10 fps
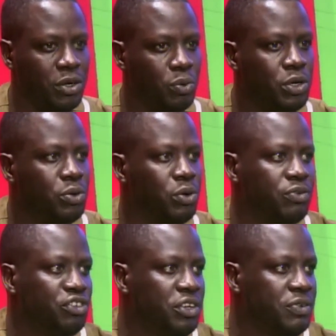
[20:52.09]
We know of
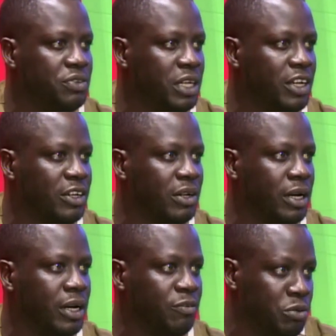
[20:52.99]
chiefs that have